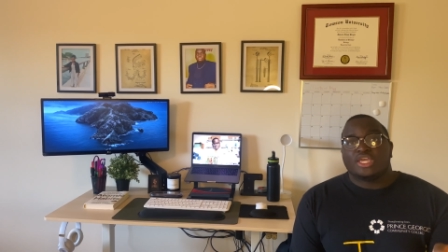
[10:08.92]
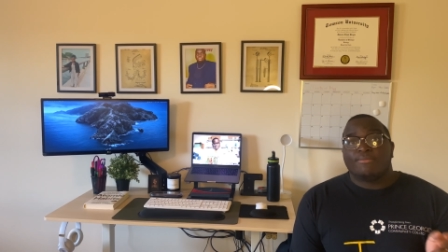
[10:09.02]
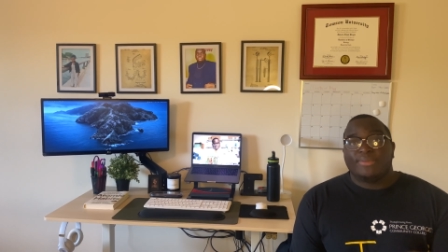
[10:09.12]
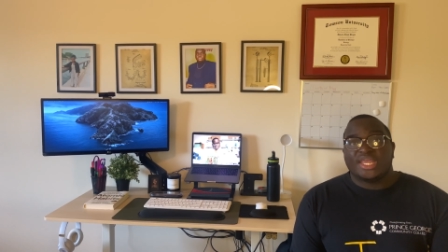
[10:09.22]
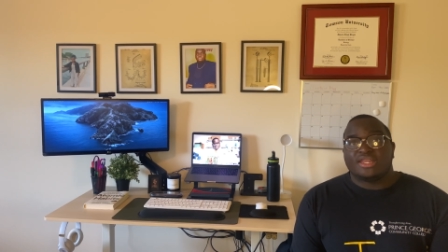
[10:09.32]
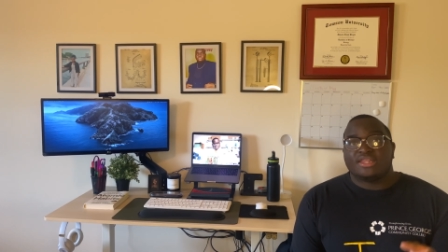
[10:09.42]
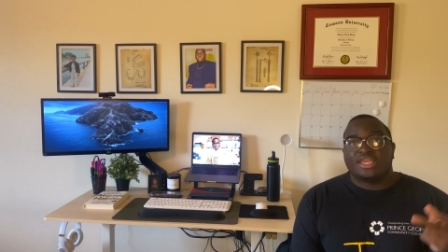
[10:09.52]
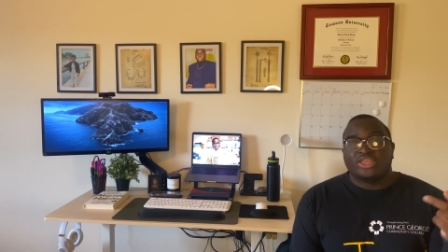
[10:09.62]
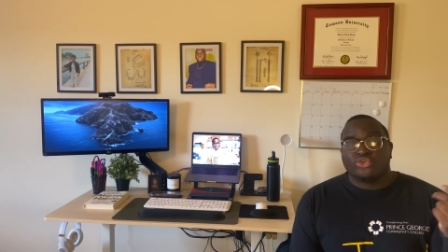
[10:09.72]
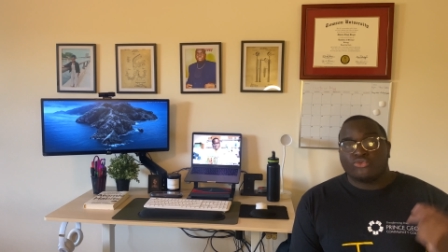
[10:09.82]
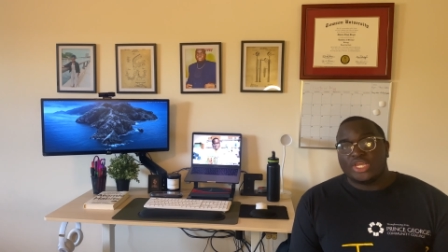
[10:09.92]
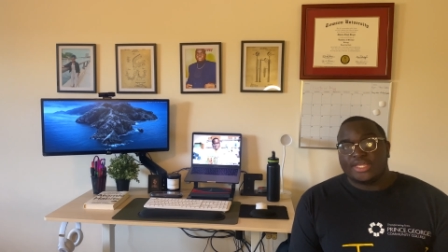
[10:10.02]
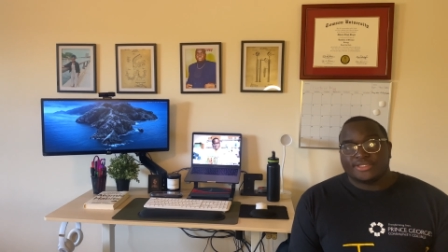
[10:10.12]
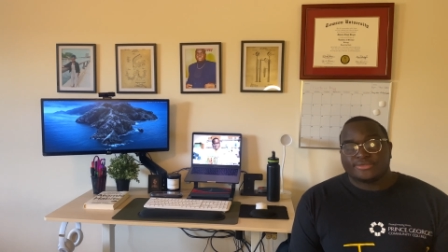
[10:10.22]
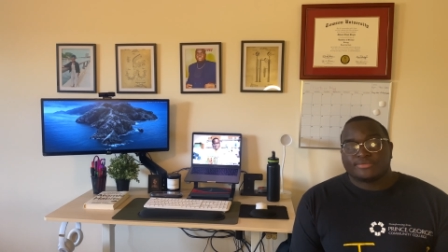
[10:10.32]
embedded in the
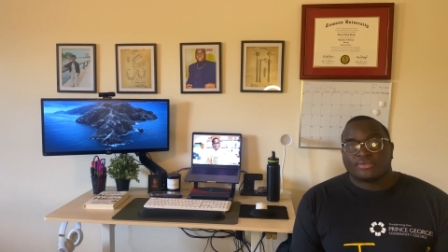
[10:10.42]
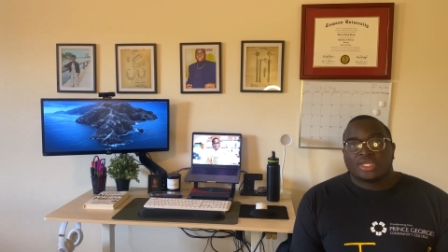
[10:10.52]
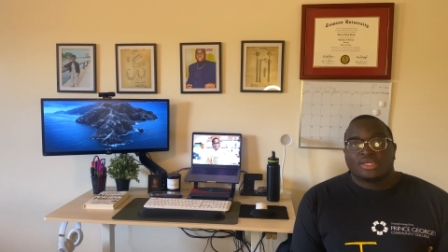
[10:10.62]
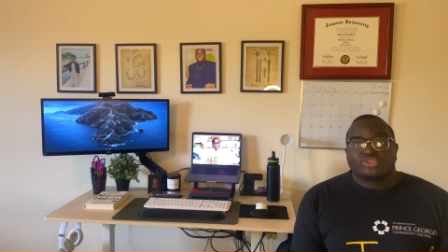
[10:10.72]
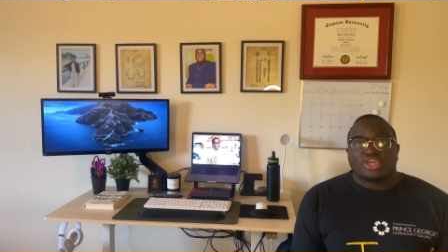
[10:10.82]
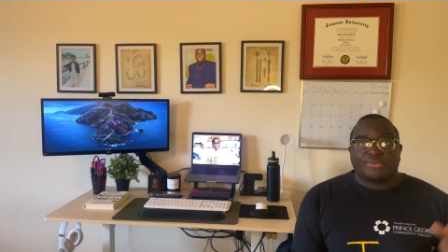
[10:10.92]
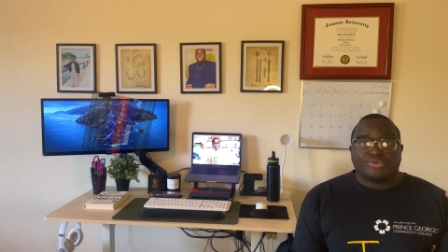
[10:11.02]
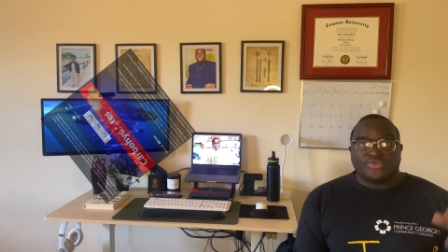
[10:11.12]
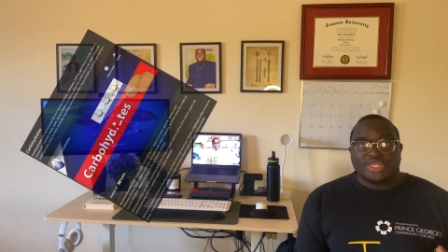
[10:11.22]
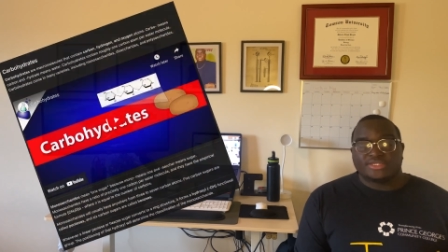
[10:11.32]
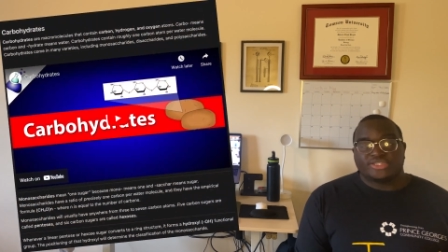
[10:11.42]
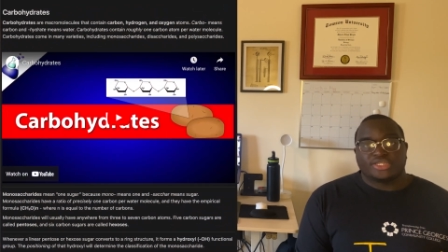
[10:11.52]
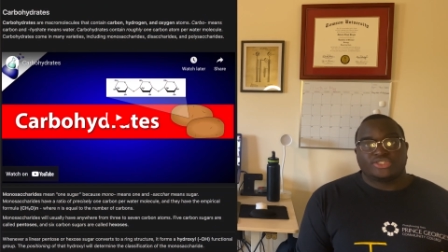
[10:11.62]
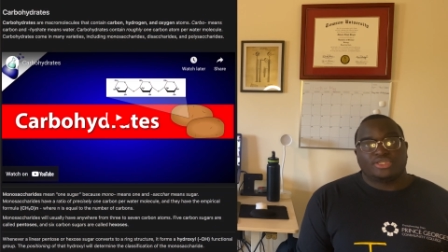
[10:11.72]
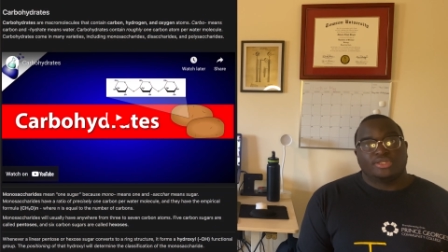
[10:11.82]
readings. So I would read a
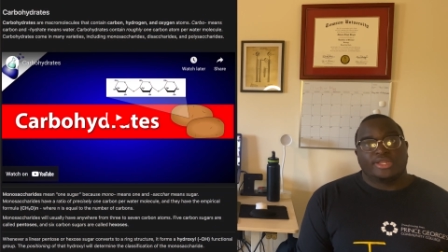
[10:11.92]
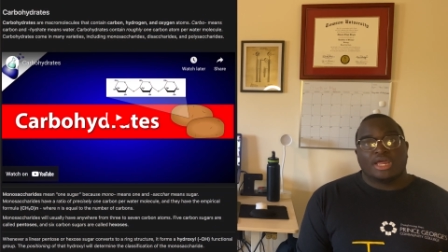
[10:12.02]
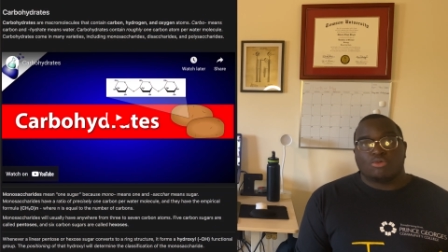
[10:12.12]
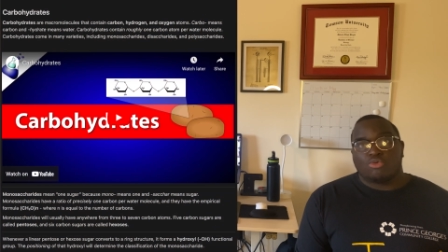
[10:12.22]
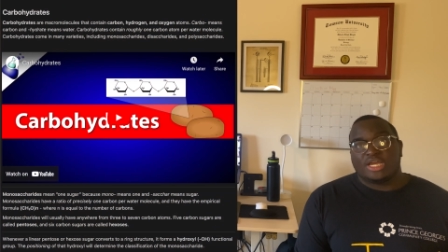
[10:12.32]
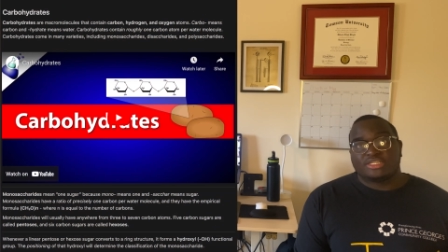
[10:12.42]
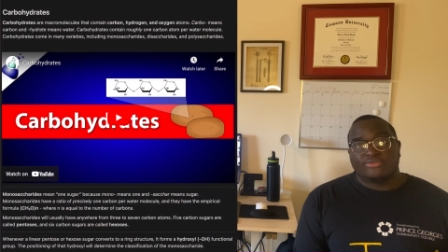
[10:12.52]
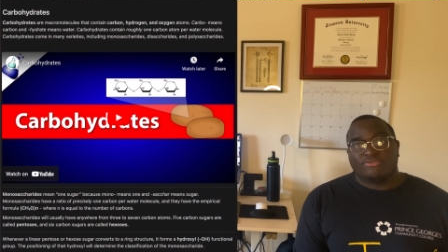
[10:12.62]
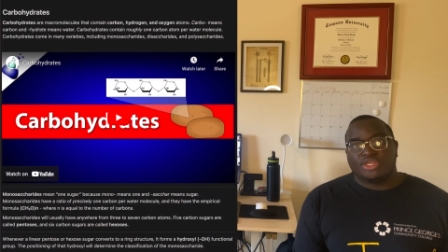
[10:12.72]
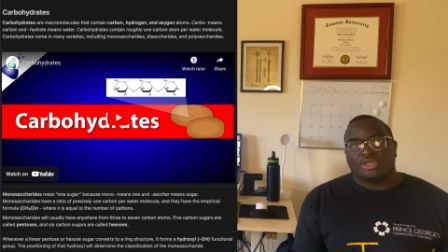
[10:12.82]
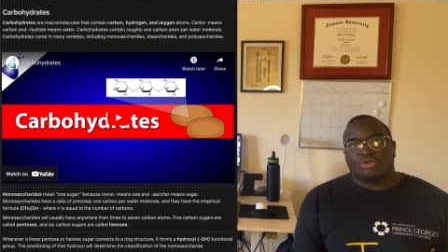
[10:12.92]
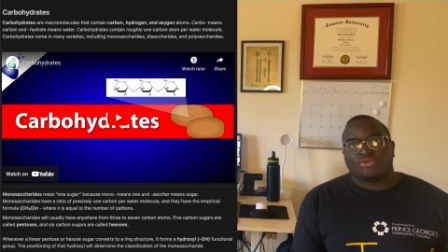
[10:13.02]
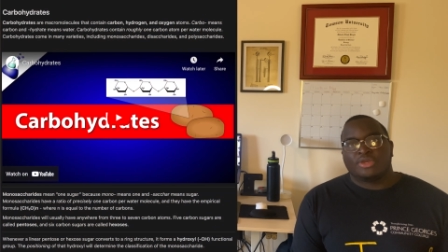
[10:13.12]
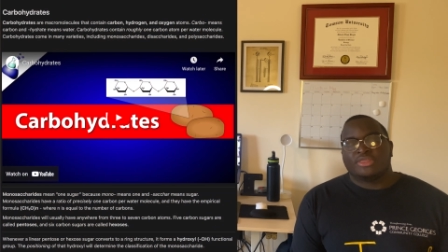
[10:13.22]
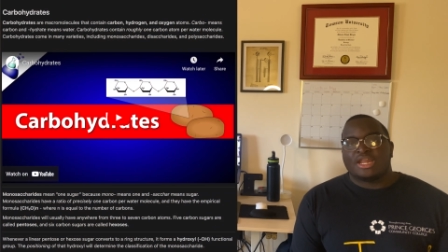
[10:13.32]
section and then I would watch the
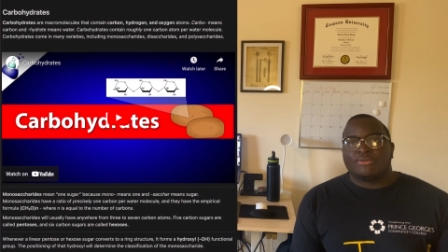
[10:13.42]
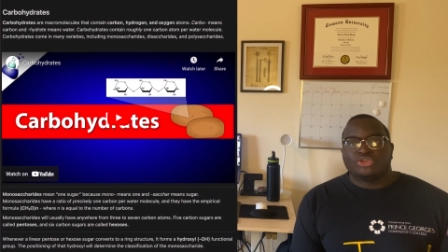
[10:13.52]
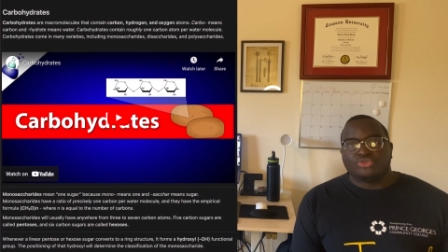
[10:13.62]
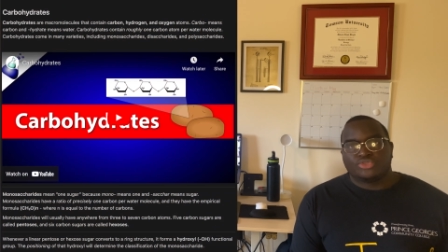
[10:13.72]
video and then I would do